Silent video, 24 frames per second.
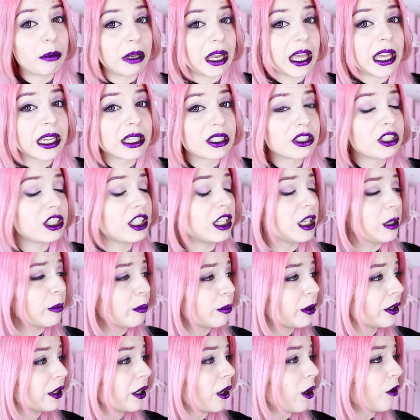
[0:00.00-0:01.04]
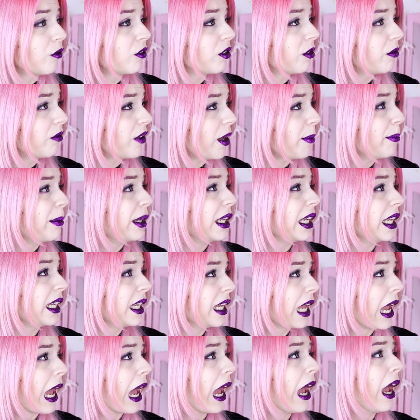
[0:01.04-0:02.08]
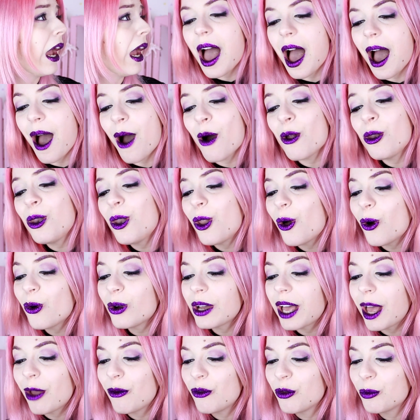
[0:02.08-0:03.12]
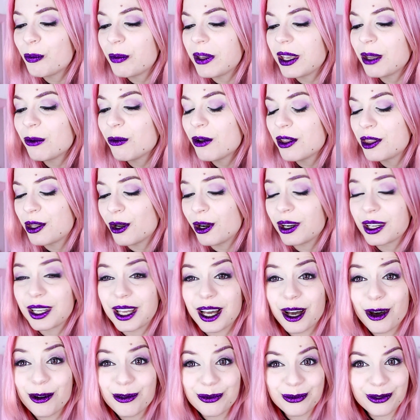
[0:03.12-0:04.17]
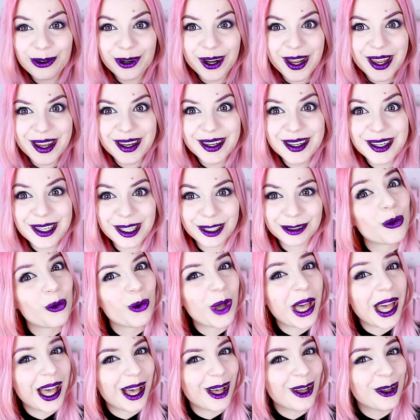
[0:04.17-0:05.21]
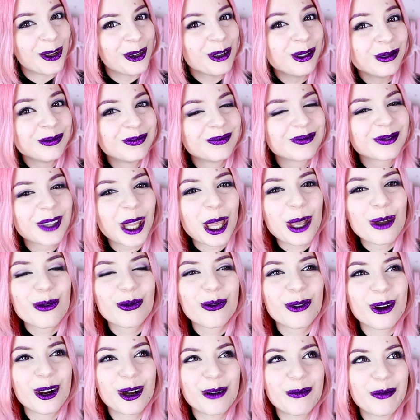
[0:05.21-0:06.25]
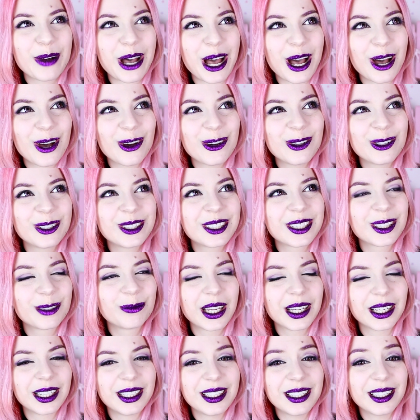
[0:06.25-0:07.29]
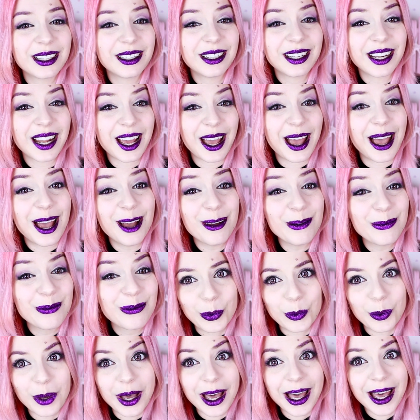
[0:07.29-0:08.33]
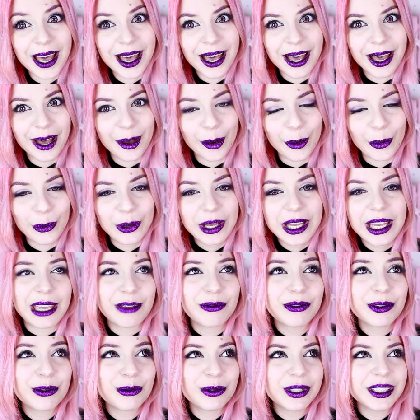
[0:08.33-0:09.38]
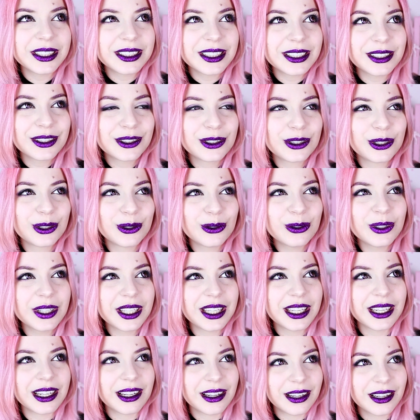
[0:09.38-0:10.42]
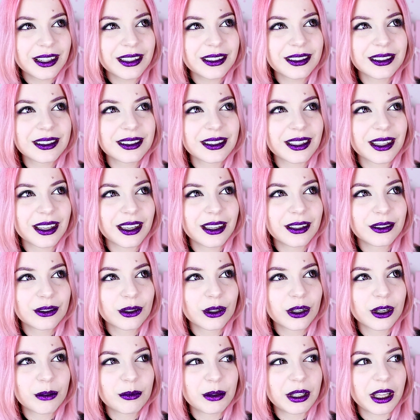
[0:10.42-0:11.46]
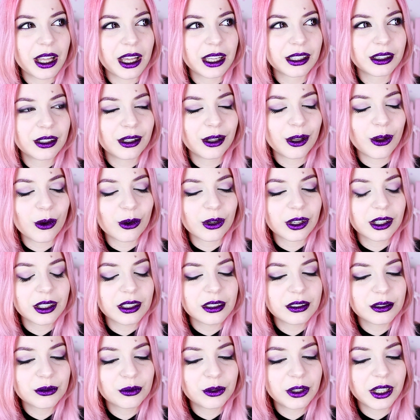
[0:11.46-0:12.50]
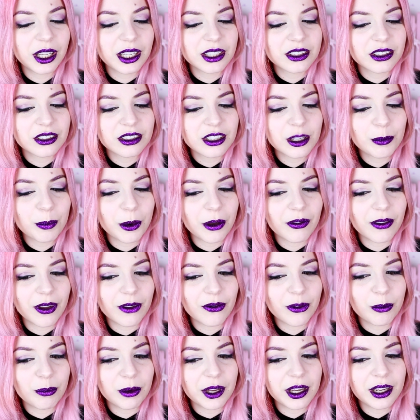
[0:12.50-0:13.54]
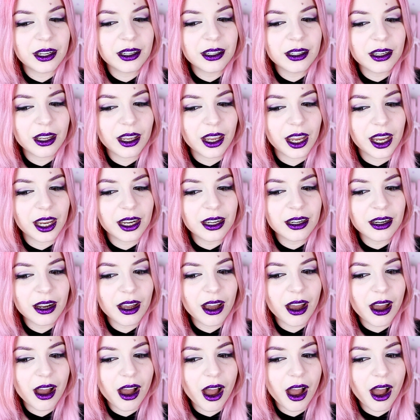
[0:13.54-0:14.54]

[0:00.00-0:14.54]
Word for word: Black sheep of the family. How long have you been with your girlfriend? Well, for about a year and a half. Wow! If it reaches two years, it's gonna be like the longest relationship I've ever been in.